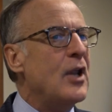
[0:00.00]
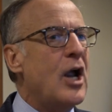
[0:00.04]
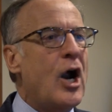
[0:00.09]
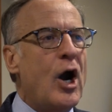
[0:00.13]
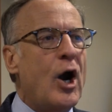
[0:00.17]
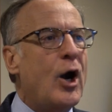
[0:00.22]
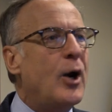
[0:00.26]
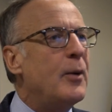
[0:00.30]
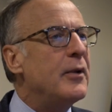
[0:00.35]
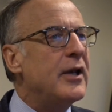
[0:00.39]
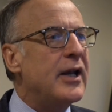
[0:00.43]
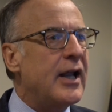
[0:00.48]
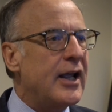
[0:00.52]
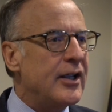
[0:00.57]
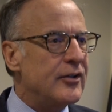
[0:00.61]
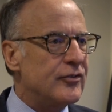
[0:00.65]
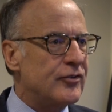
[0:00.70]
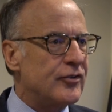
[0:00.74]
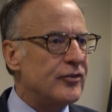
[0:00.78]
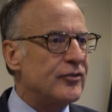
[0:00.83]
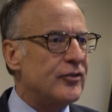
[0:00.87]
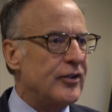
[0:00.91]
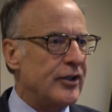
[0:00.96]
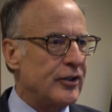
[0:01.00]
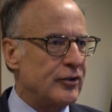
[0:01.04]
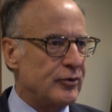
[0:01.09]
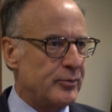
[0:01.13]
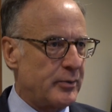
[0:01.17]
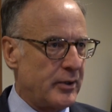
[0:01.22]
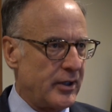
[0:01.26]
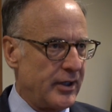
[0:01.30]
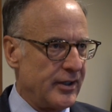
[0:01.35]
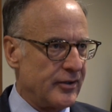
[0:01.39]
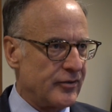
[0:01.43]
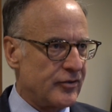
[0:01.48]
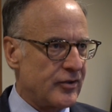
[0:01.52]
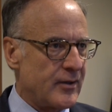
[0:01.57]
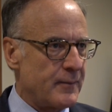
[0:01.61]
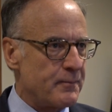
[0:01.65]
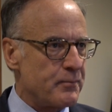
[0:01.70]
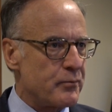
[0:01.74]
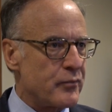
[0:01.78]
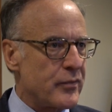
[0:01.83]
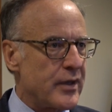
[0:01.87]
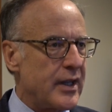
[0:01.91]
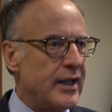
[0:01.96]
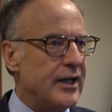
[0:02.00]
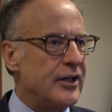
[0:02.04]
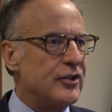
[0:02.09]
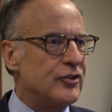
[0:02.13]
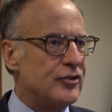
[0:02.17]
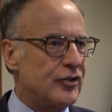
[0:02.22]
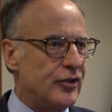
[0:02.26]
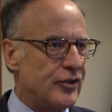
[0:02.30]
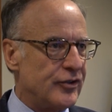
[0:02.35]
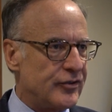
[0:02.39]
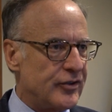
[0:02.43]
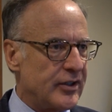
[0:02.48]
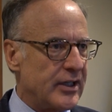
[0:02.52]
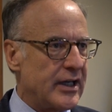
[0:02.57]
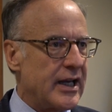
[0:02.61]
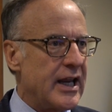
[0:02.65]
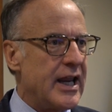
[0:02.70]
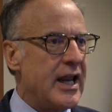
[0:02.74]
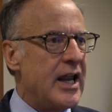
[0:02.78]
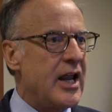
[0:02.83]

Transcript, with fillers: harmonizes the experience and ensures that